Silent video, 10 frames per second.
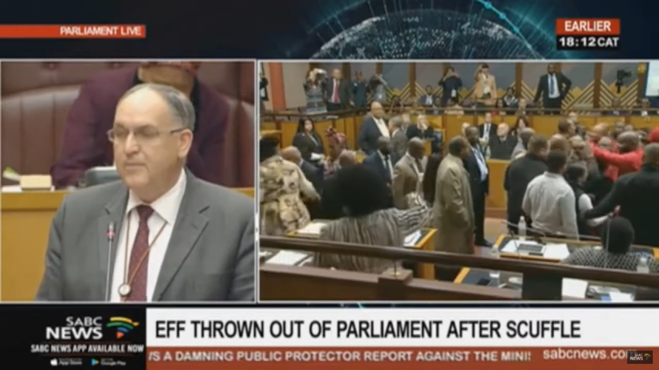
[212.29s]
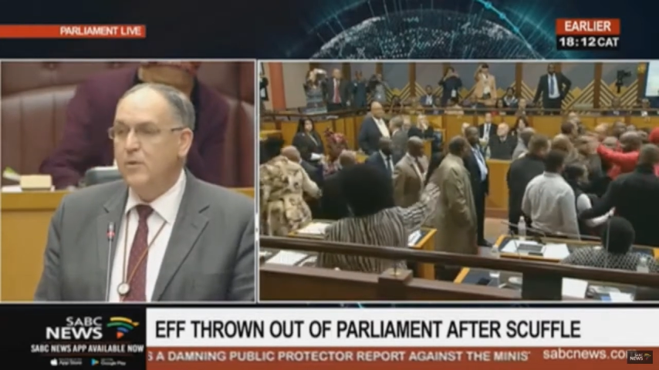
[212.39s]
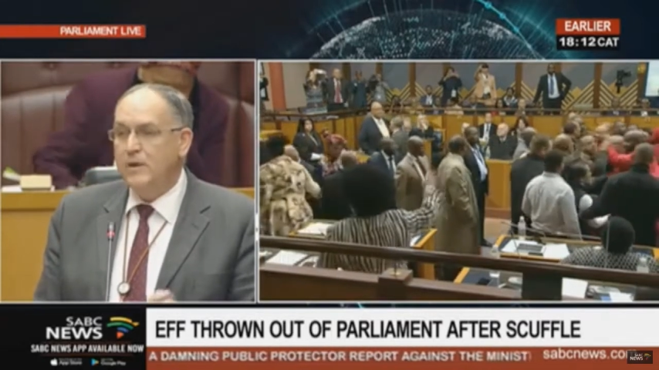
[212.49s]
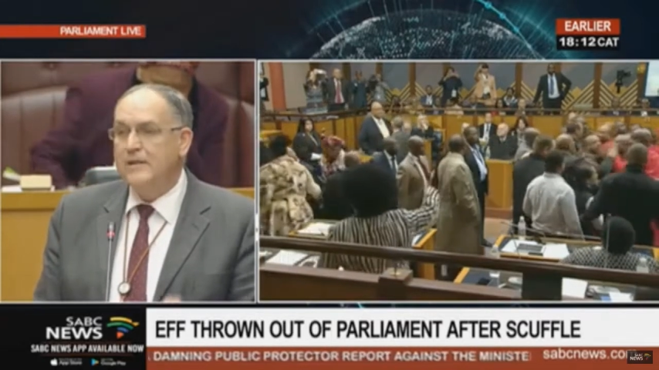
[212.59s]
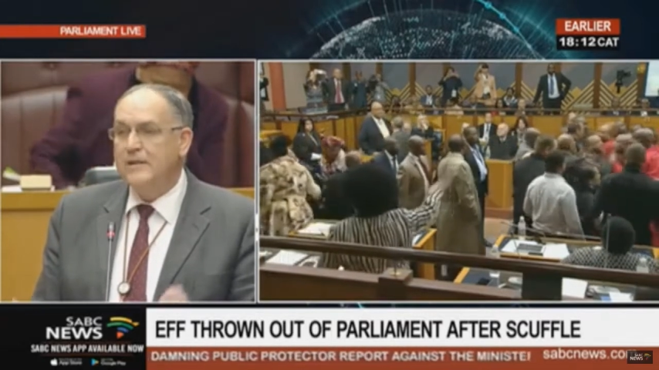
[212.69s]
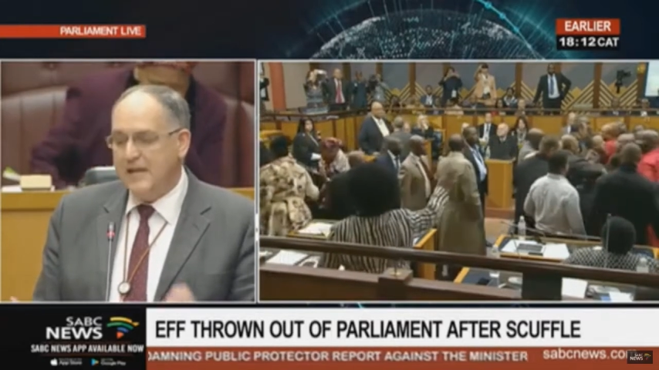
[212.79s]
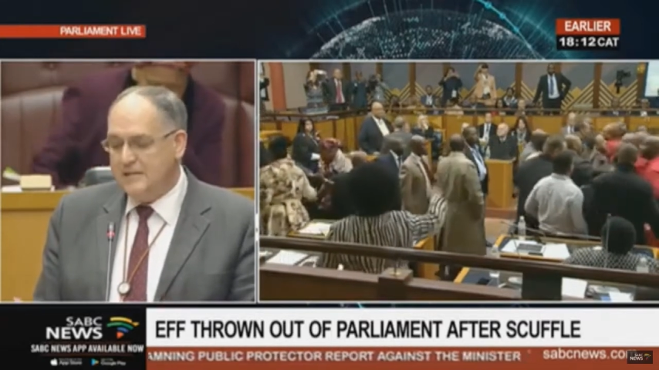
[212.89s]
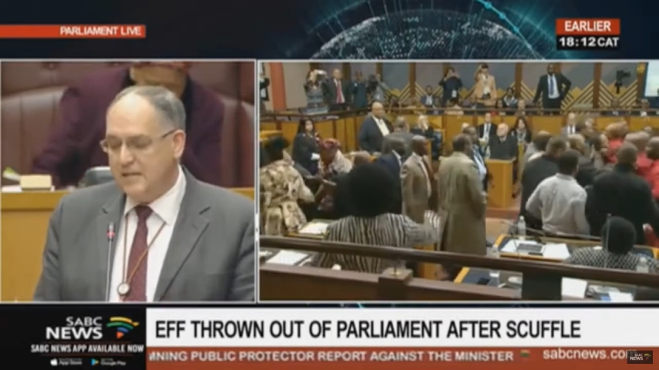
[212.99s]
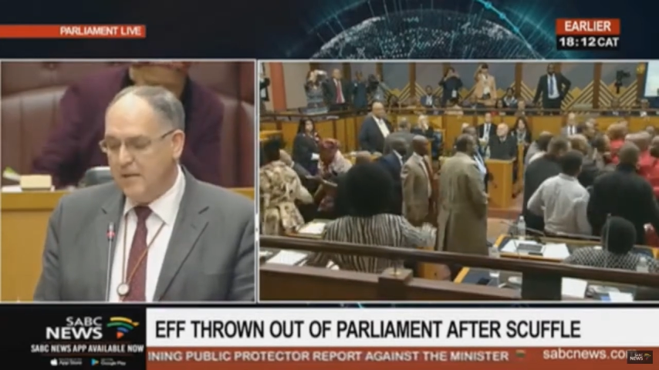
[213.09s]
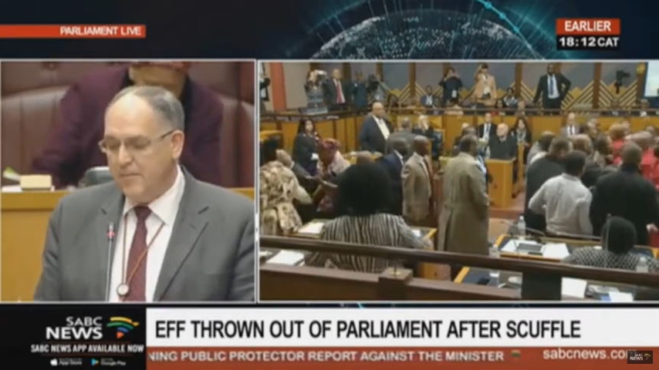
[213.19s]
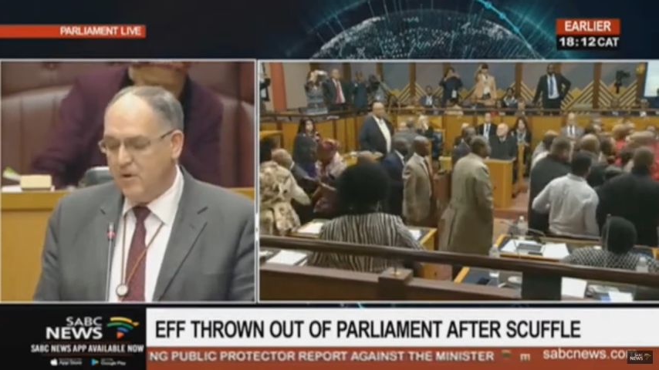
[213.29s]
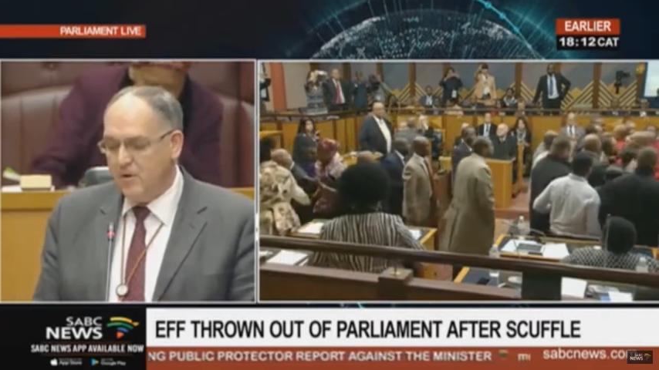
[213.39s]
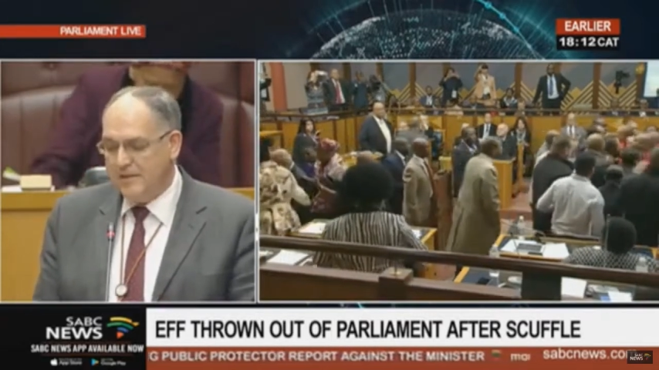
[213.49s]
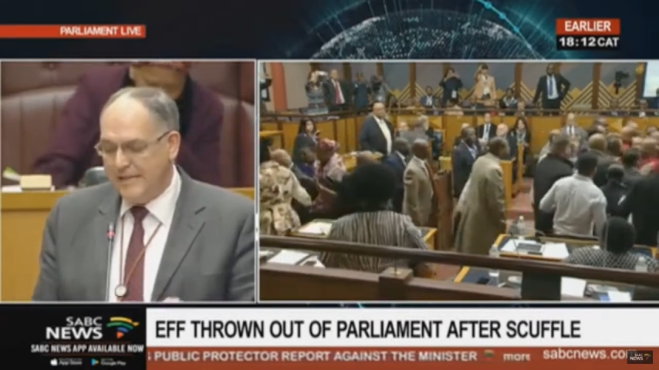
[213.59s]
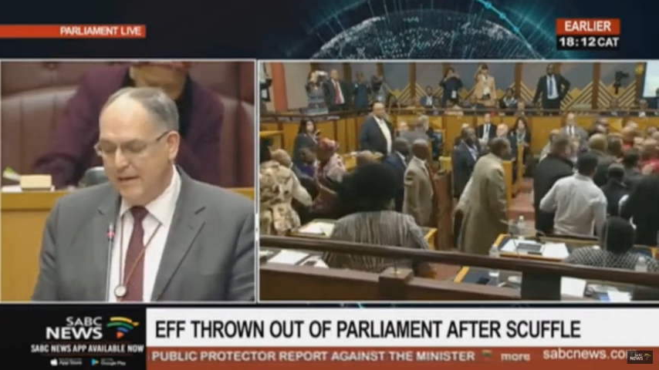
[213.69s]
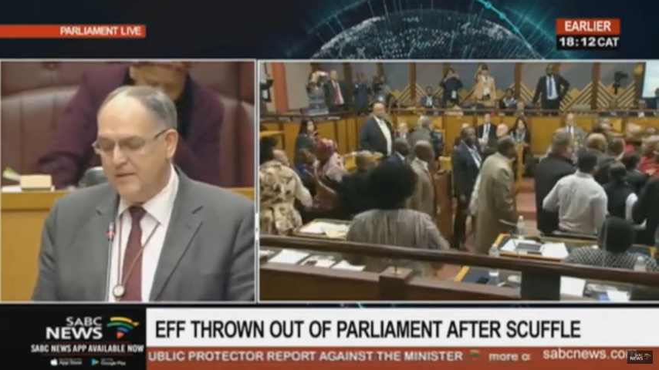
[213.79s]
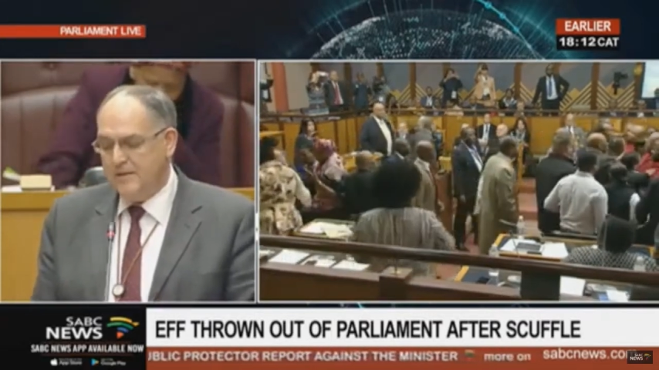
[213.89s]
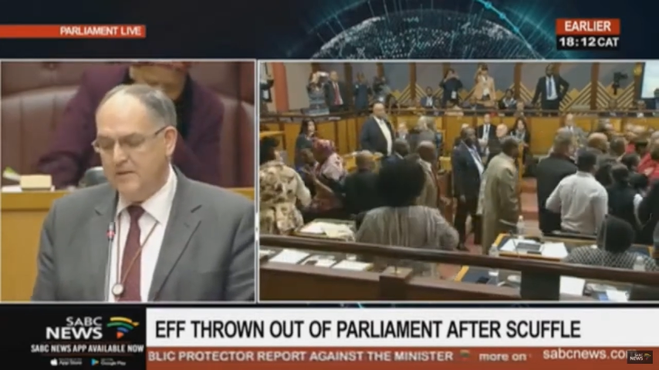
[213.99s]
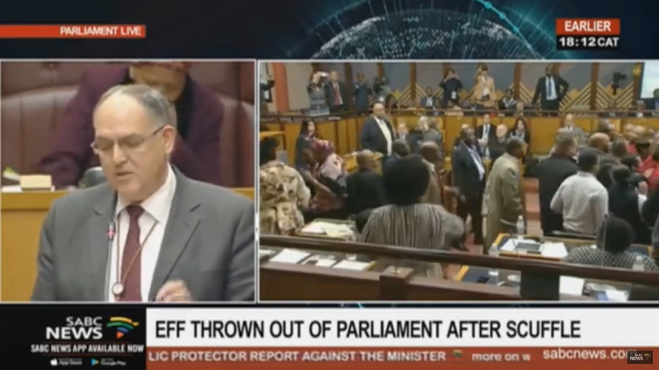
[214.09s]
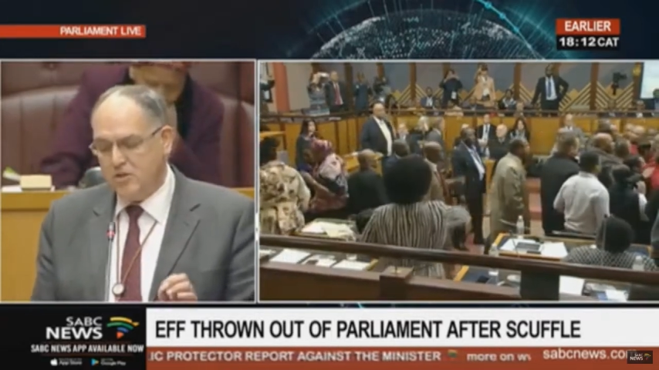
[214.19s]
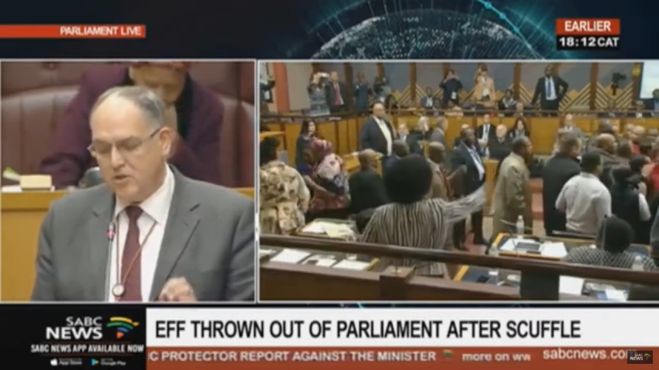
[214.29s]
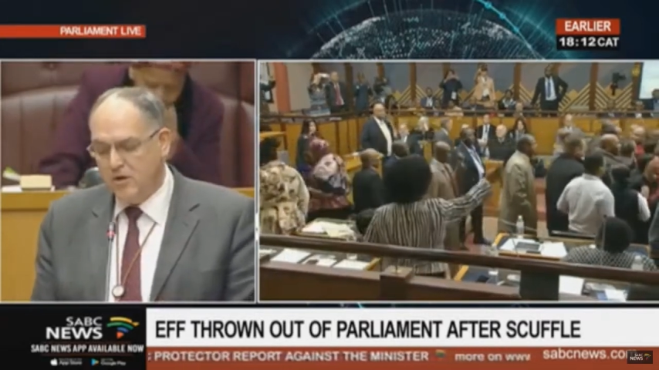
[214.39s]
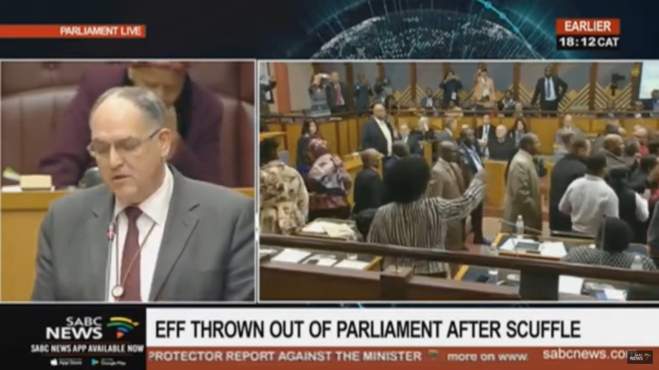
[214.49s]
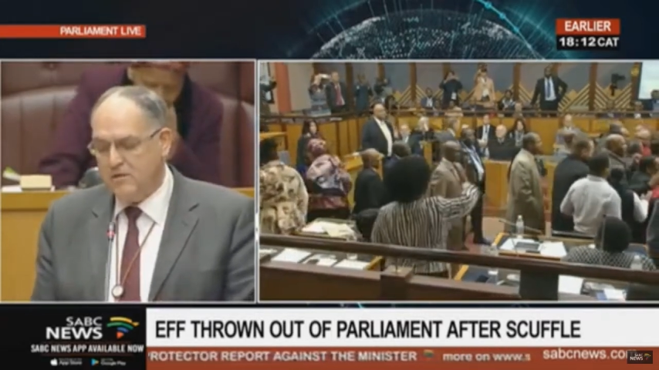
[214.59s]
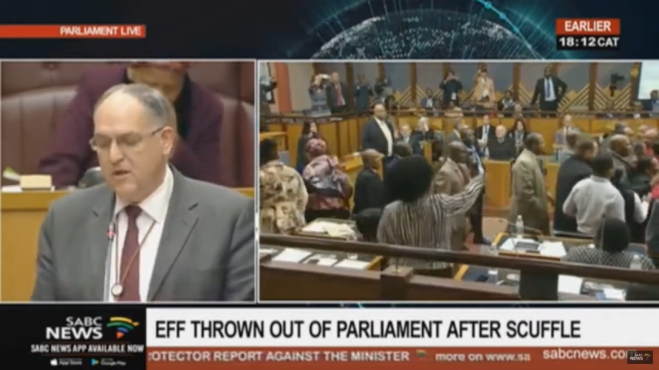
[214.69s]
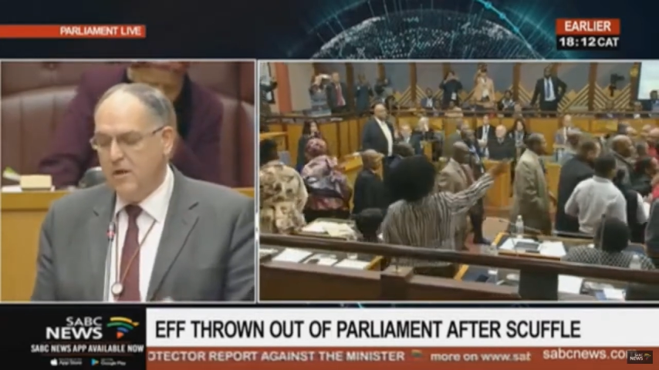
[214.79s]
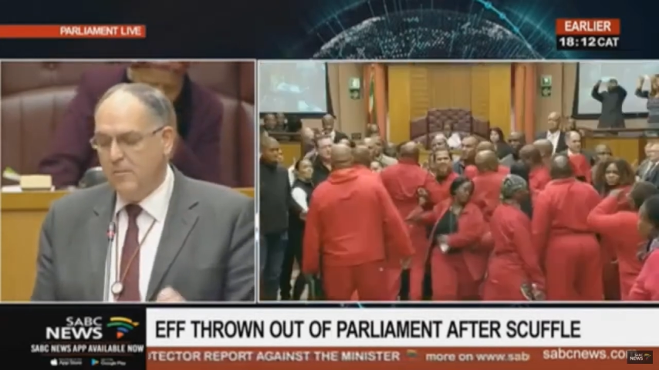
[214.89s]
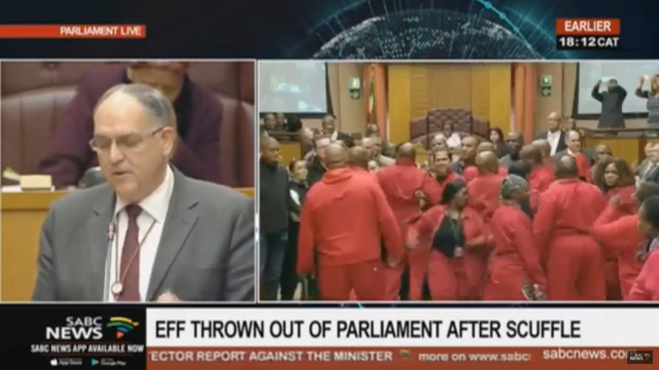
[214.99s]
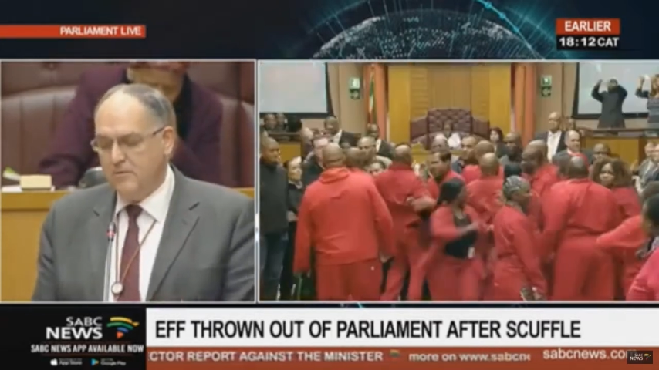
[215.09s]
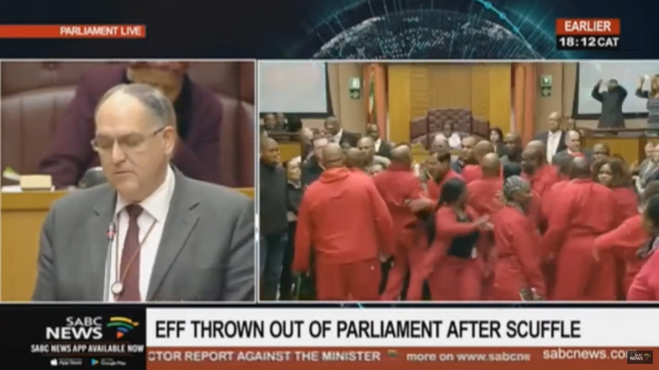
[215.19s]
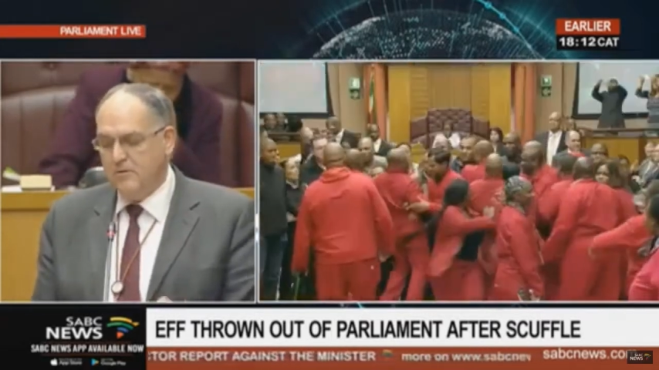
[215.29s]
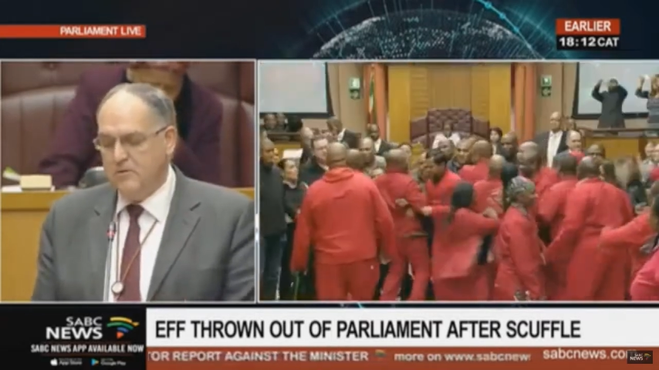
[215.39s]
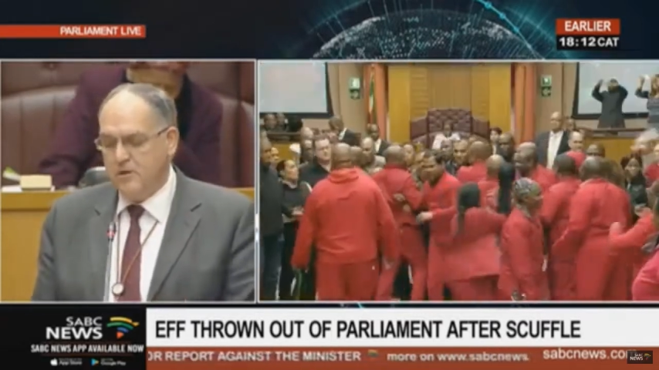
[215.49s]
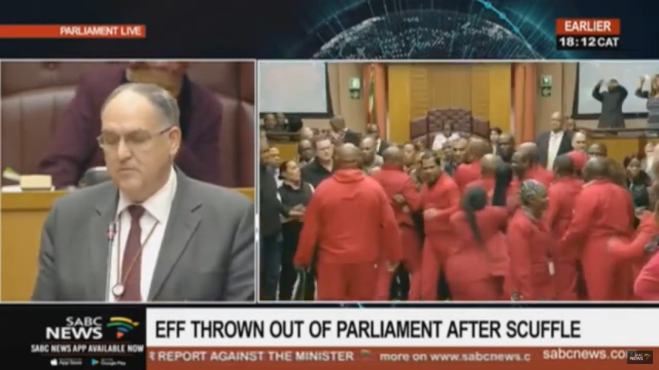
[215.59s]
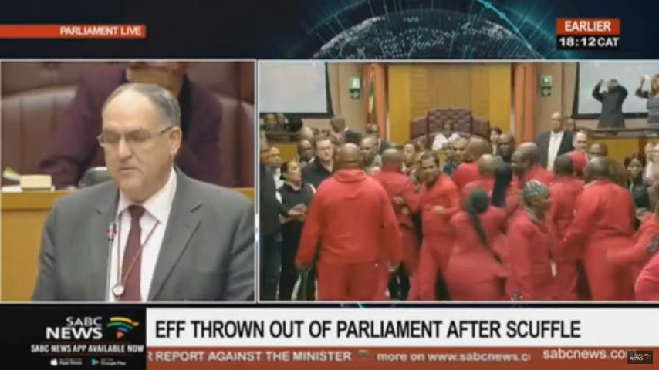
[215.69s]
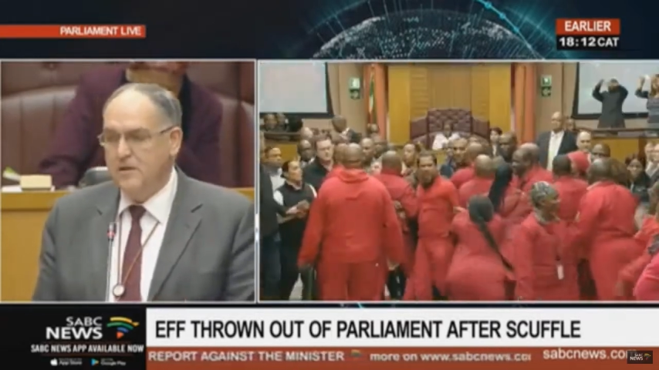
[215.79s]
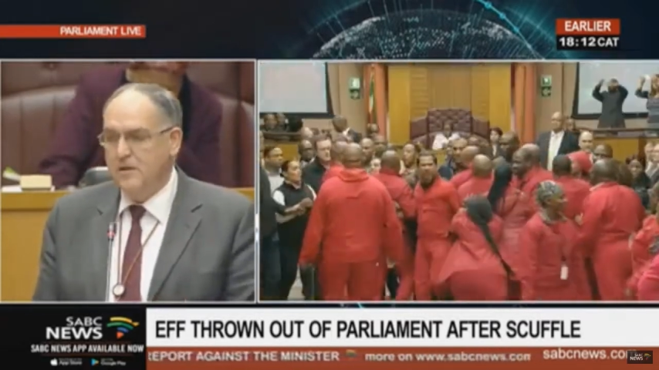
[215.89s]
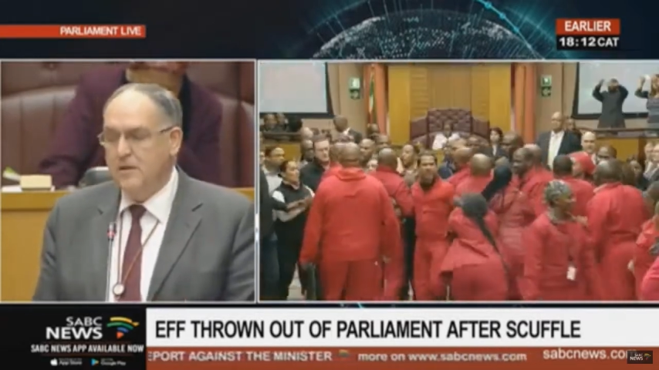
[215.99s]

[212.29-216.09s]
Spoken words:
We in the ACDP condemn it in the strongest possible terms.